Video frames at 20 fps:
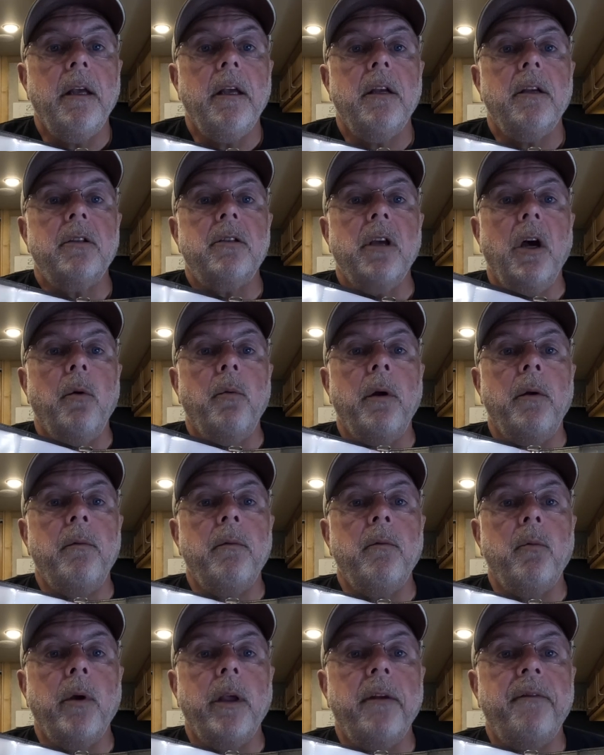So
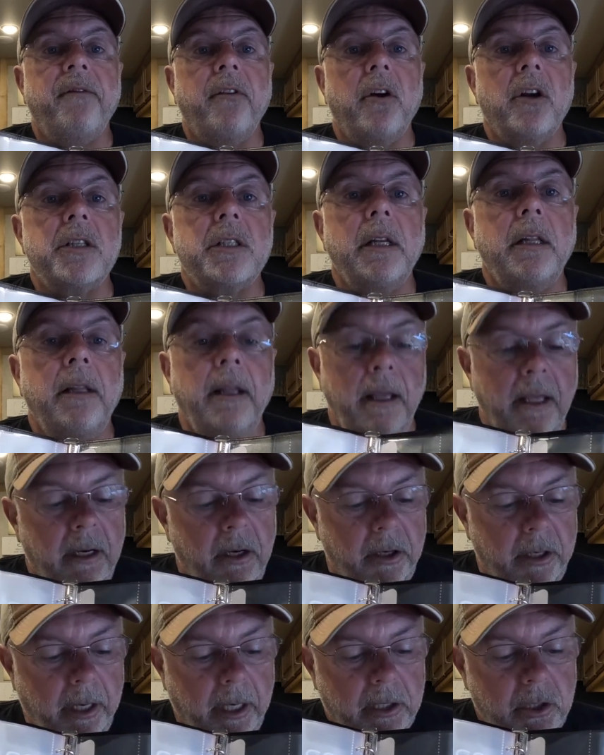when we first did the
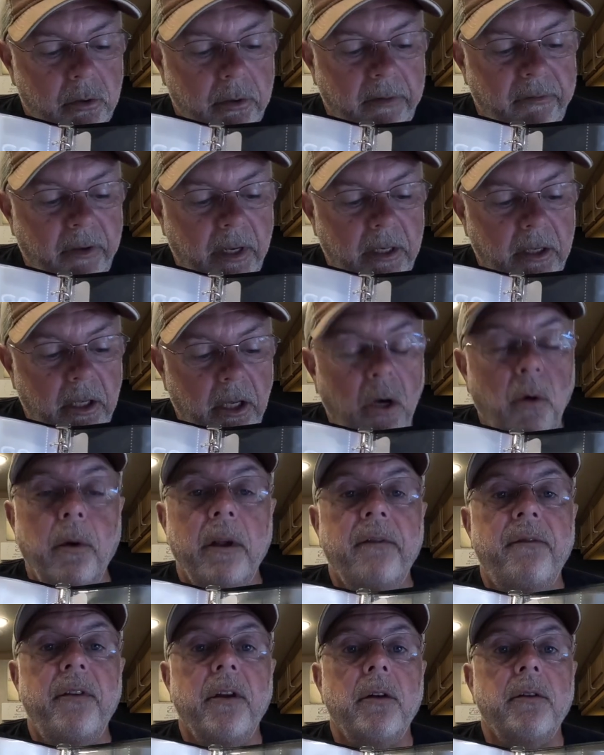introductory video, we
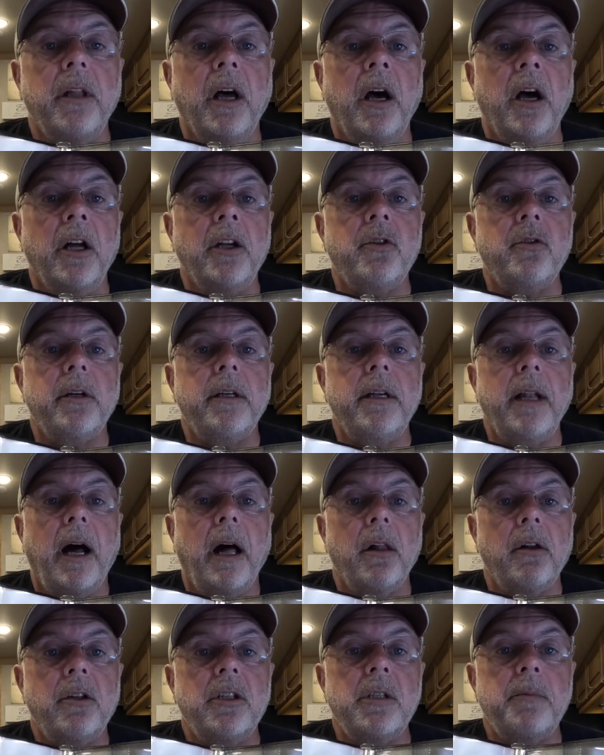filled the
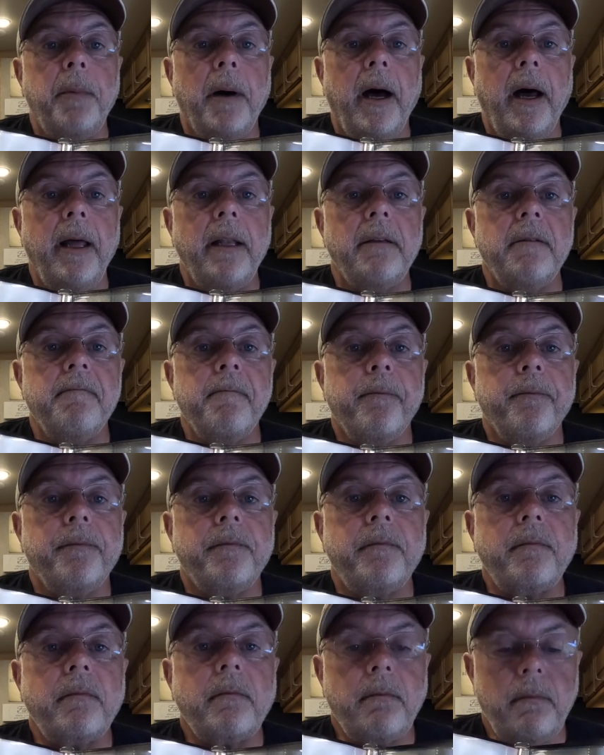$100 spot.
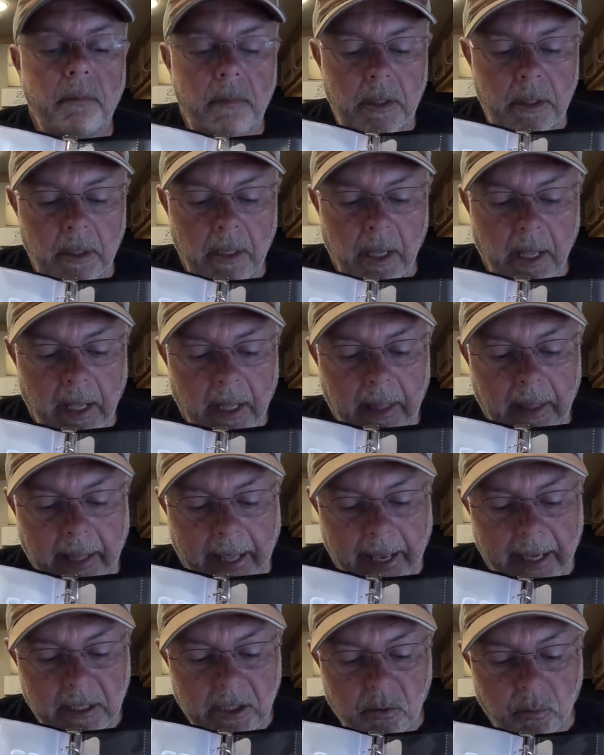
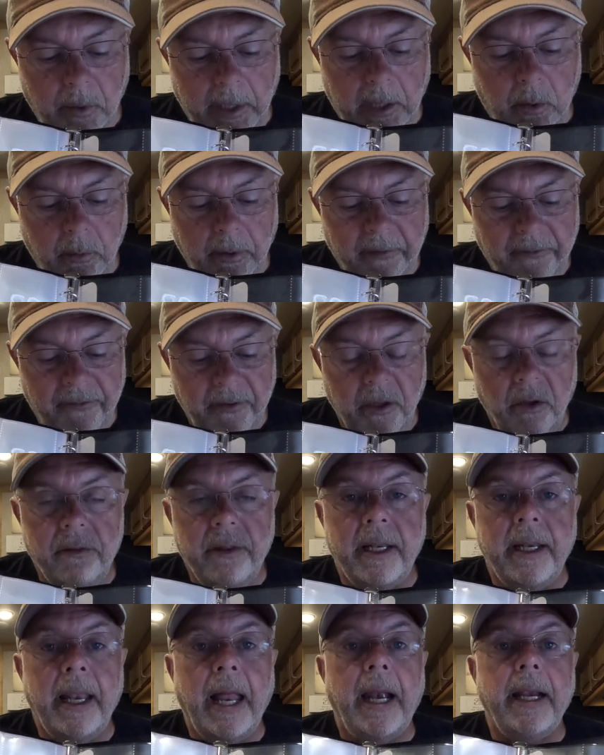Last week we filled
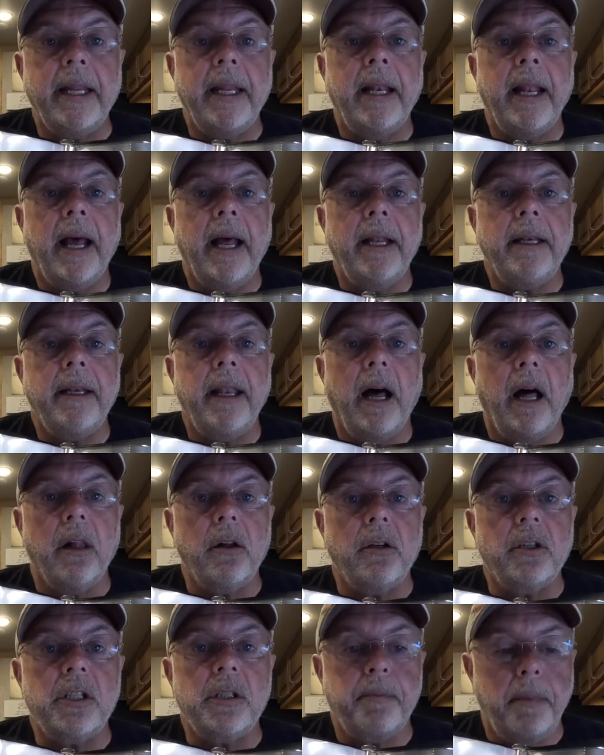the
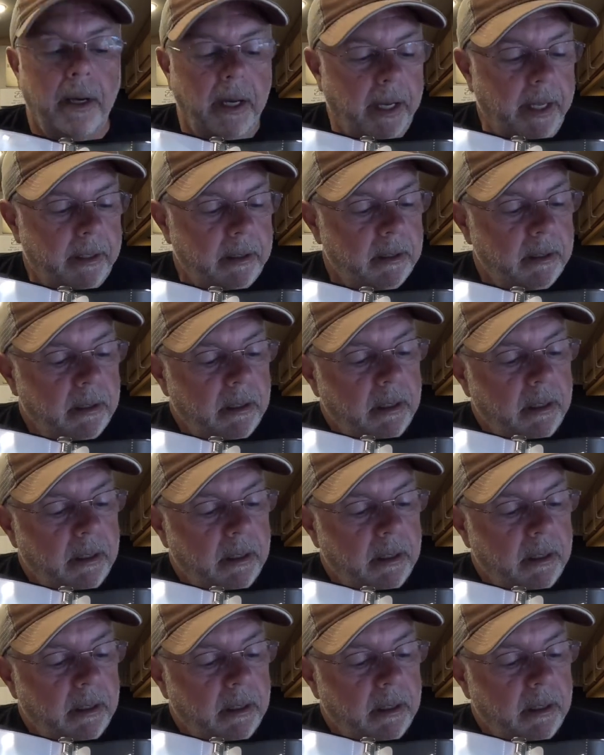$99 spot.